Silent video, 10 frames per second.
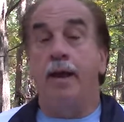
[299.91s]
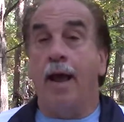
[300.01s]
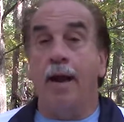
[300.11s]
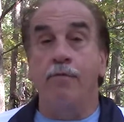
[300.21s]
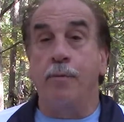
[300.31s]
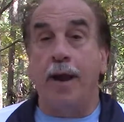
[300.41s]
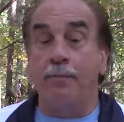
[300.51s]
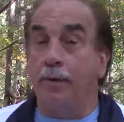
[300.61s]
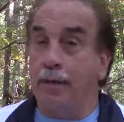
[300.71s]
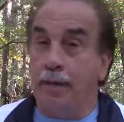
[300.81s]
not everybody
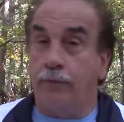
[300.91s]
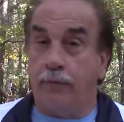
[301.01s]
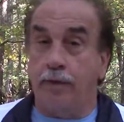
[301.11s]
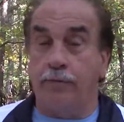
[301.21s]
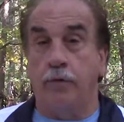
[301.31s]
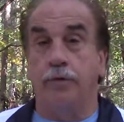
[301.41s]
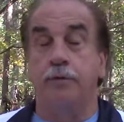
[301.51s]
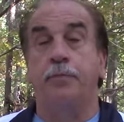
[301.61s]
believes these verses,